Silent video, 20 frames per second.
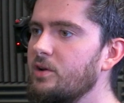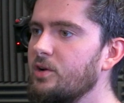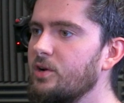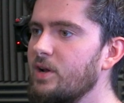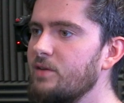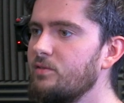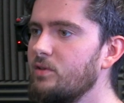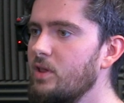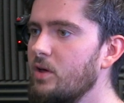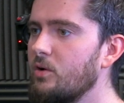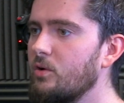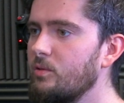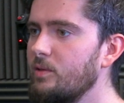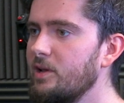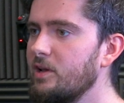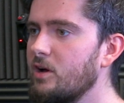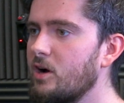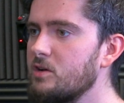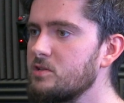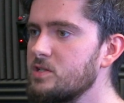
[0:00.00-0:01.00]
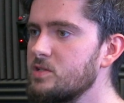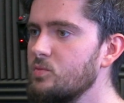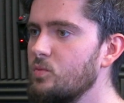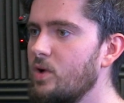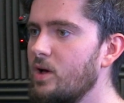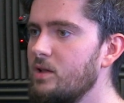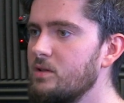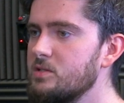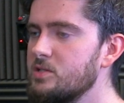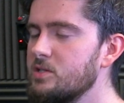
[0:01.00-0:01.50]
going to have a lower lead cost as
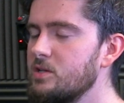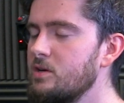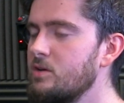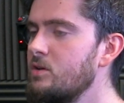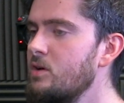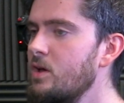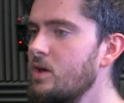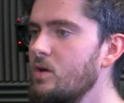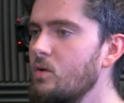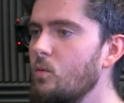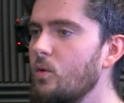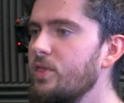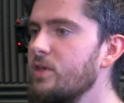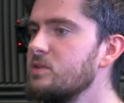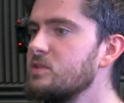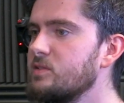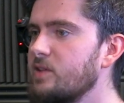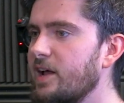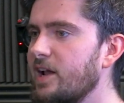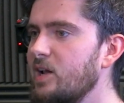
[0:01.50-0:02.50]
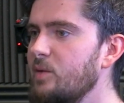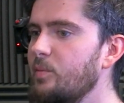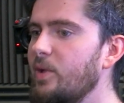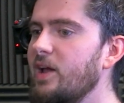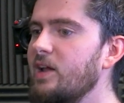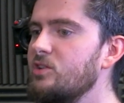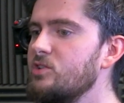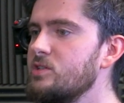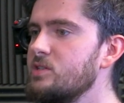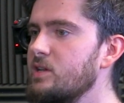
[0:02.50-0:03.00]
well. So with those landing
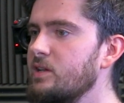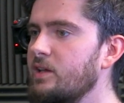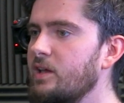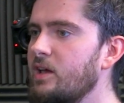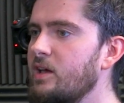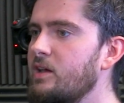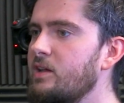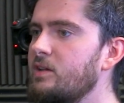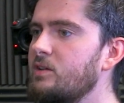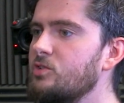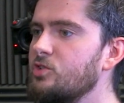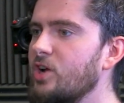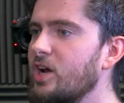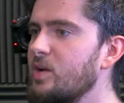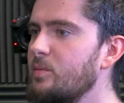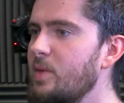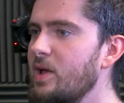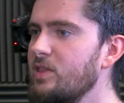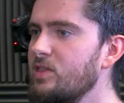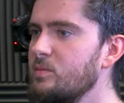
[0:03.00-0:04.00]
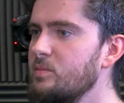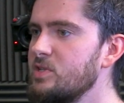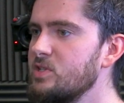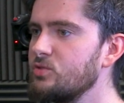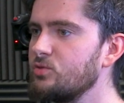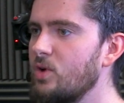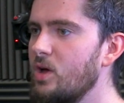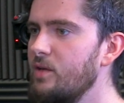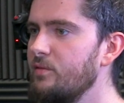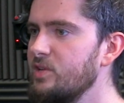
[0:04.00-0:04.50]
pages, again, trying to make them as
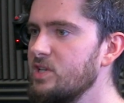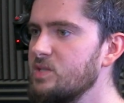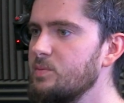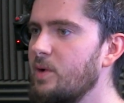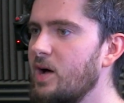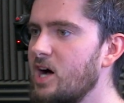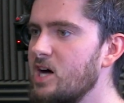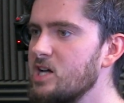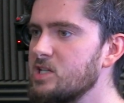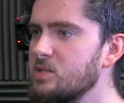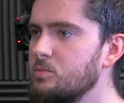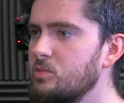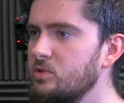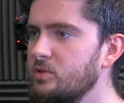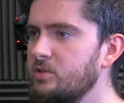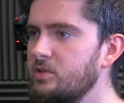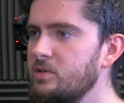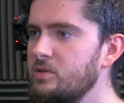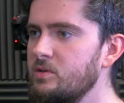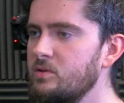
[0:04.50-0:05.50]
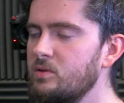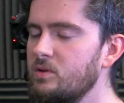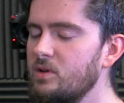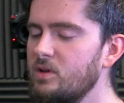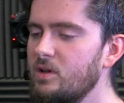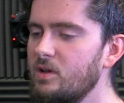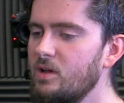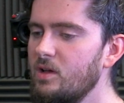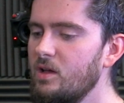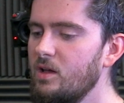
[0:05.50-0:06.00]
relevant as possible to
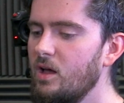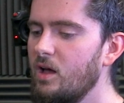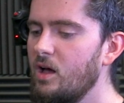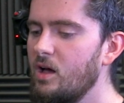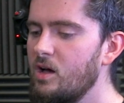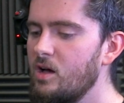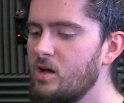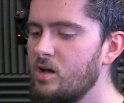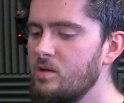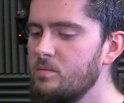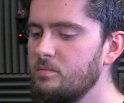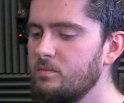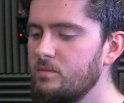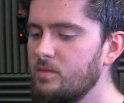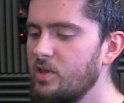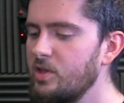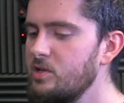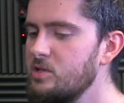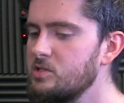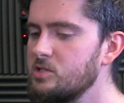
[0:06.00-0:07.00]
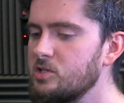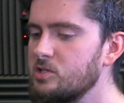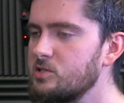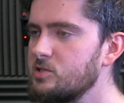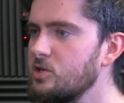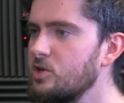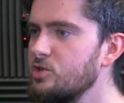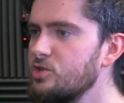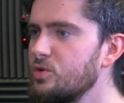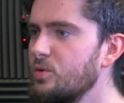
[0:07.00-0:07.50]
the user
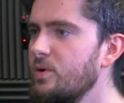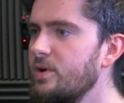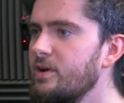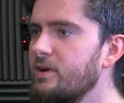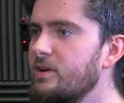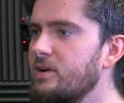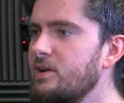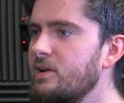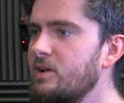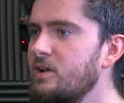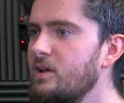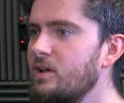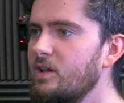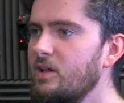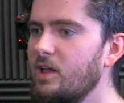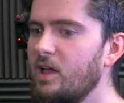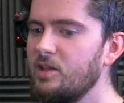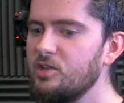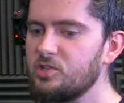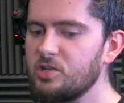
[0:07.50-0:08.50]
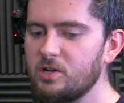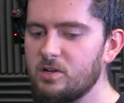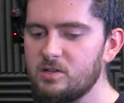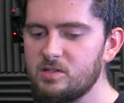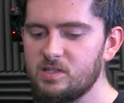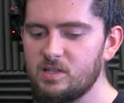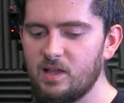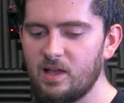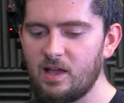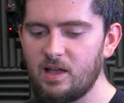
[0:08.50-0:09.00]
search query
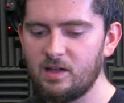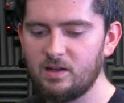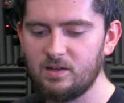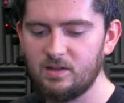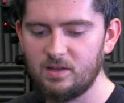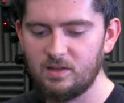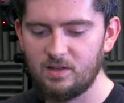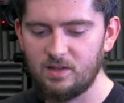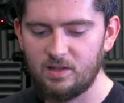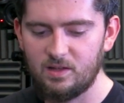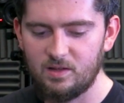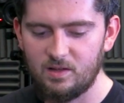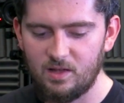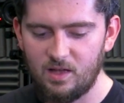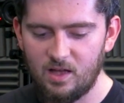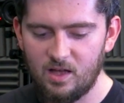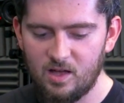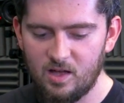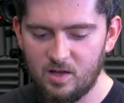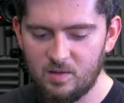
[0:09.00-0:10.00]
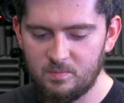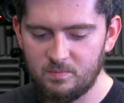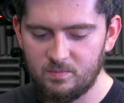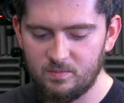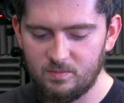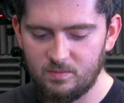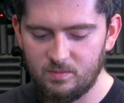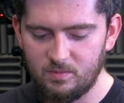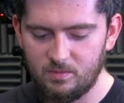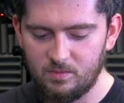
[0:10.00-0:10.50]
ensures that um,
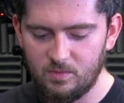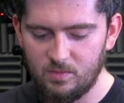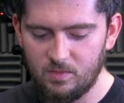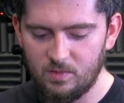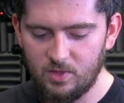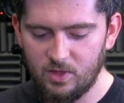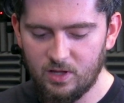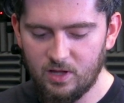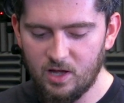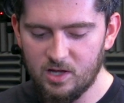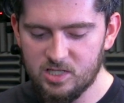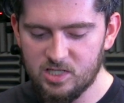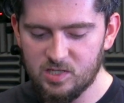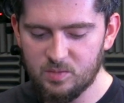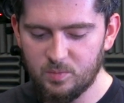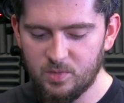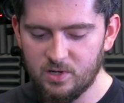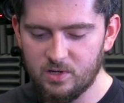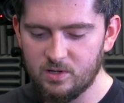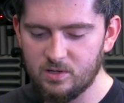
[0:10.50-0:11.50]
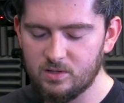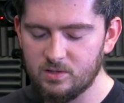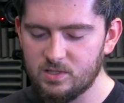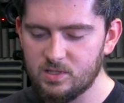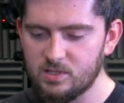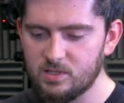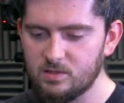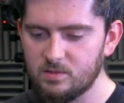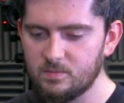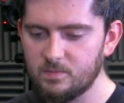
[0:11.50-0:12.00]
the
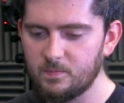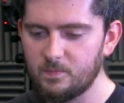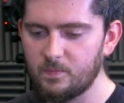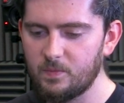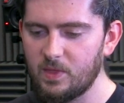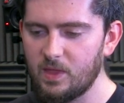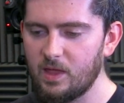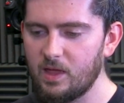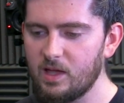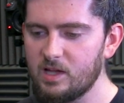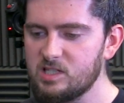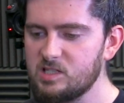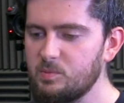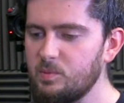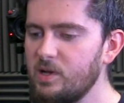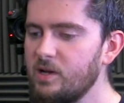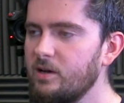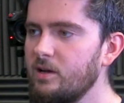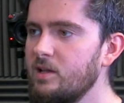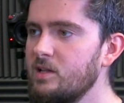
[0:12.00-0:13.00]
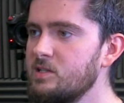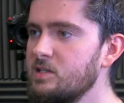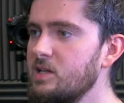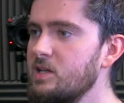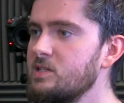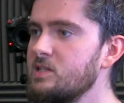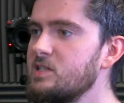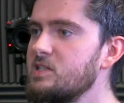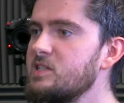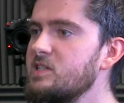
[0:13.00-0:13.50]
customer's experience
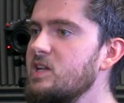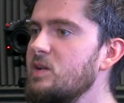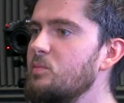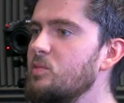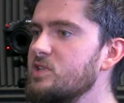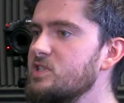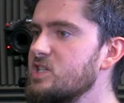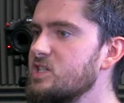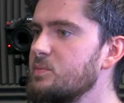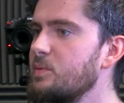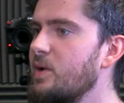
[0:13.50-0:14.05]
is as seamless as